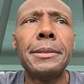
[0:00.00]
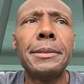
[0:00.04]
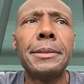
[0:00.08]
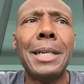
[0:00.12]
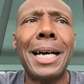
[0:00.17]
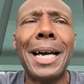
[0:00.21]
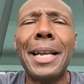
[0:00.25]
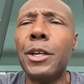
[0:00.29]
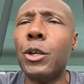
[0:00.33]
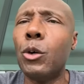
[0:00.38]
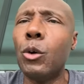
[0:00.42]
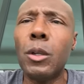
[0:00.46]

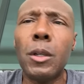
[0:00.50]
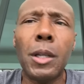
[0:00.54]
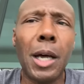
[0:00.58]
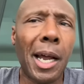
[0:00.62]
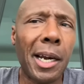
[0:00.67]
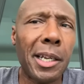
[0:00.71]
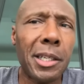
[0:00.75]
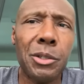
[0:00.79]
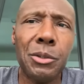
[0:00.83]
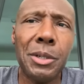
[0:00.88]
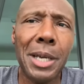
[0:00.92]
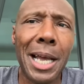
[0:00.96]
I know a lot
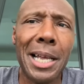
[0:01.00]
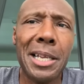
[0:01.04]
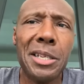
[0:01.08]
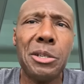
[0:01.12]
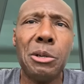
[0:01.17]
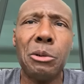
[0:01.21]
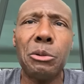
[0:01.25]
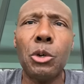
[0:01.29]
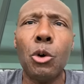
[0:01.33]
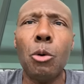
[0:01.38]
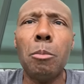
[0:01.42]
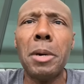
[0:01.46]
of you guys
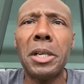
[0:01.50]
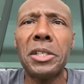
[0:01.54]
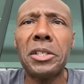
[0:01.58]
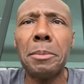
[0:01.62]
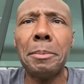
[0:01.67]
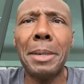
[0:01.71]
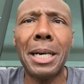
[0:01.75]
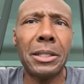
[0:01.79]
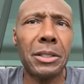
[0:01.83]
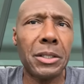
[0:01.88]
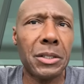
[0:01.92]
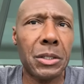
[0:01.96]
don't know much
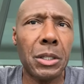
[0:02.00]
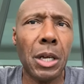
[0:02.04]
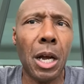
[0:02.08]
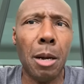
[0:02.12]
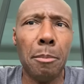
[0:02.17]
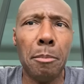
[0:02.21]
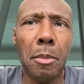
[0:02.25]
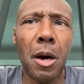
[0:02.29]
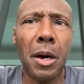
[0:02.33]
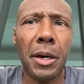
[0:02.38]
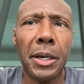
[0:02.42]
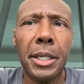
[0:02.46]
about the stock
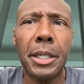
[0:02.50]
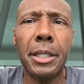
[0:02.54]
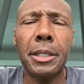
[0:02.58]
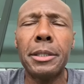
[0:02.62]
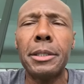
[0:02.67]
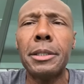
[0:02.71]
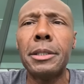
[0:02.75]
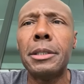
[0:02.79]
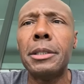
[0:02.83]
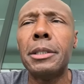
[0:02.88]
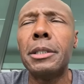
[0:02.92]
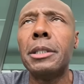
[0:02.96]
market.
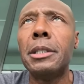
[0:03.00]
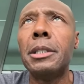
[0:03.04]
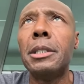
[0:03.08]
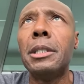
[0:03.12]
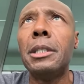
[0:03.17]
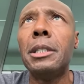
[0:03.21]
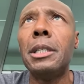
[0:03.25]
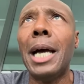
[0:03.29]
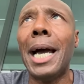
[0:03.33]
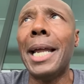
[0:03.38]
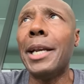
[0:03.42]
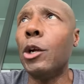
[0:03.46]

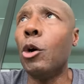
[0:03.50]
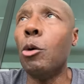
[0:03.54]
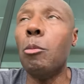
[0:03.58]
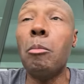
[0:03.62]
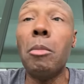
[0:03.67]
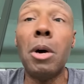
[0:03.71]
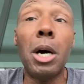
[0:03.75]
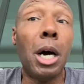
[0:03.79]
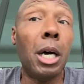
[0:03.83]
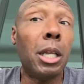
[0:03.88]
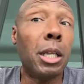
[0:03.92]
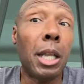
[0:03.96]
I know
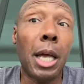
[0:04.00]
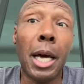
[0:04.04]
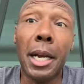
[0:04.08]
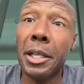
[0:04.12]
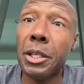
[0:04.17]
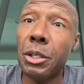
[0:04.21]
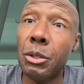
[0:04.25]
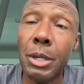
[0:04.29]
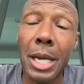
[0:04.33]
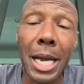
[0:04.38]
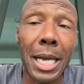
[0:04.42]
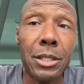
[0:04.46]
a lot of
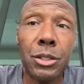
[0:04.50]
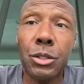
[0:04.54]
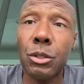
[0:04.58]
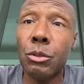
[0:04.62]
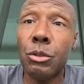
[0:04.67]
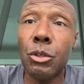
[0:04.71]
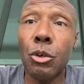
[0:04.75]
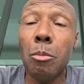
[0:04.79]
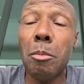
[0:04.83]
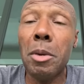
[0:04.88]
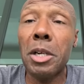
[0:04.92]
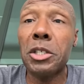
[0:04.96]
you guys don't
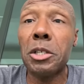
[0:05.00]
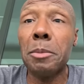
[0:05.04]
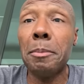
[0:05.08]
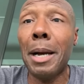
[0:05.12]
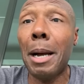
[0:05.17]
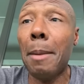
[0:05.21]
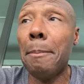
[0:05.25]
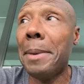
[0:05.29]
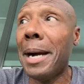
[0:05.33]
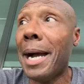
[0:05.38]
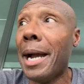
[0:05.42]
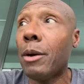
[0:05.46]
know much
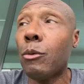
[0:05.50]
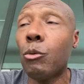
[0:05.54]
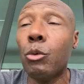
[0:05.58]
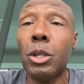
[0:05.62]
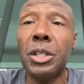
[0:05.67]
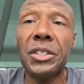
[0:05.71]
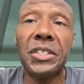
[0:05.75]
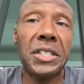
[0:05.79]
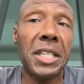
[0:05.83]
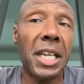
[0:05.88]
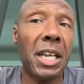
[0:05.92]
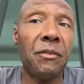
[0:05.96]
about buying real
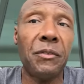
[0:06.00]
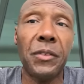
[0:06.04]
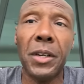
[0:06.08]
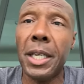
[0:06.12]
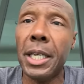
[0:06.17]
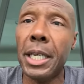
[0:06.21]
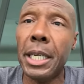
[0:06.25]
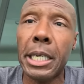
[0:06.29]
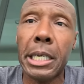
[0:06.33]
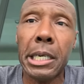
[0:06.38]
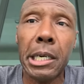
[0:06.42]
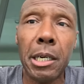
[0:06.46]
estate for
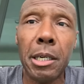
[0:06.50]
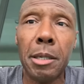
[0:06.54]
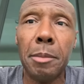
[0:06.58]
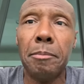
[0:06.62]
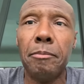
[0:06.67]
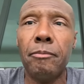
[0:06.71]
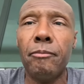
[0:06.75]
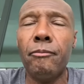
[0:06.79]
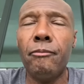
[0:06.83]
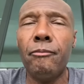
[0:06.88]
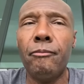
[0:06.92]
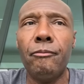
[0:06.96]
income.
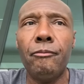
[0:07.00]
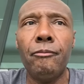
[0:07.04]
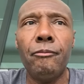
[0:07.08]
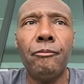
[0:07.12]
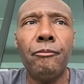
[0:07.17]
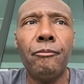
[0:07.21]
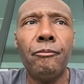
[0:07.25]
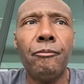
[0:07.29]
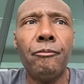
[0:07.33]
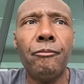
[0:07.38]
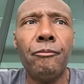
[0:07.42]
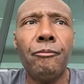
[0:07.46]

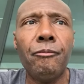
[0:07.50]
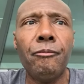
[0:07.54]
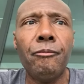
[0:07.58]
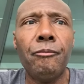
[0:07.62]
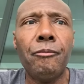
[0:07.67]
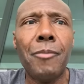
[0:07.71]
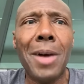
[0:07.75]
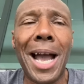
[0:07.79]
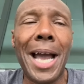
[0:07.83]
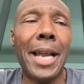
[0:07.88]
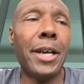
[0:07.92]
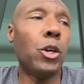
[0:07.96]

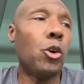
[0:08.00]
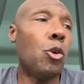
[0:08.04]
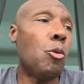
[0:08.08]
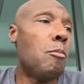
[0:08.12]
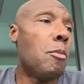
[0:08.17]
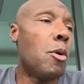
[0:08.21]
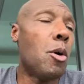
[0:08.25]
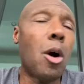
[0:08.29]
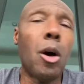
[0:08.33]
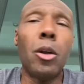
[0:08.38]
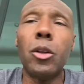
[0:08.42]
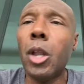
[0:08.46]
I
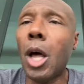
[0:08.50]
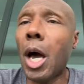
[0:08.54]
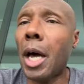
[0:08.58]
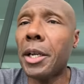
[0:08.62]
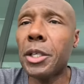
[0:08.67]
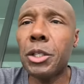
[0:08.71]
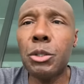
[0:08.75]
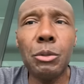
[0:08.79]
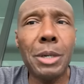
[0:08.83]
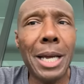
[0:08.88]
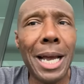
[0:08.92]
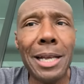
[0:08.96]
know a lot
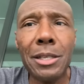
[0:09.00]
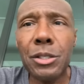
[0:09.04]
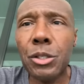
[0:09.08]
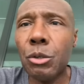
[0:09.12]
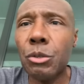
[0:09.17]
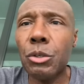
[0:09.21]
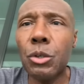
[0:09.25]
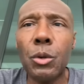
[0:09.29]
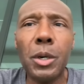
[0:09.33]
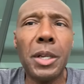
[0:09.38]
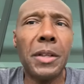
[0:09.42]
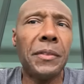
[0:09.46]
of you guys
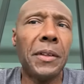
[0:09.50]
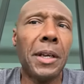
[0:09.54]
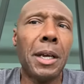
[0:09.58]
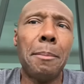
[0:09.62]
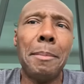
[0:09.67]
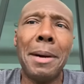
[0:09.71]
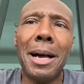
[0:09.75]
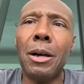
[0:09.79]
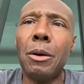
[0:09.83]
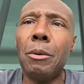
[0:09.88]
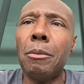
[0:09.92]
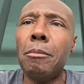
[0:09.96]
don't know anything
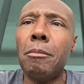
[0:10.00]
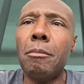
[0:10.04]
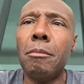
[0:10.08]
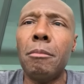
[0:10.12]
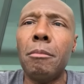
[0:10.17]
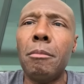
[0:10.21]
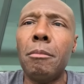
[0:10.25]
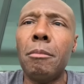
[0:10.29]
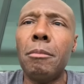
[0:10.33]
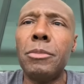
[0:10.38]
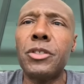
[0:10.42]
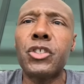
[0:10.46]
about
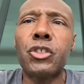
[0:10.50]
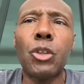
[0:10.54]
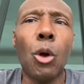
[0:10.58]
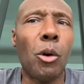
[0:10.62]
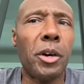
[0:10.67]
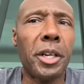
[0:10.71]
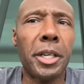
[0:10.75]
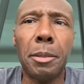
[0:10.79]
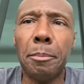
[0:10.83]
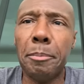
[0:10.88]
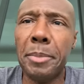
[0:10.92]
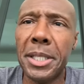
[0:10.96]

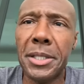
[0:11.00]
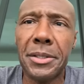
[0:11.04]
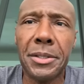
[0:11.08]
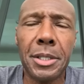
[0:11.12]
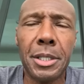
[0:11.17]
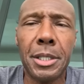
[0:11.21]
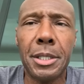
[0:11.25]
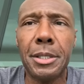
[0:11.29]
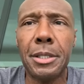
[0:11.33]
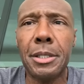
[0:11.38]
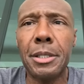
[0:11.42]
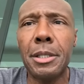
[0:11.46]
starting a
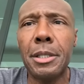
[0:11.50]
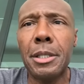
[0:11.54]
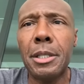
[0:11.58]
business.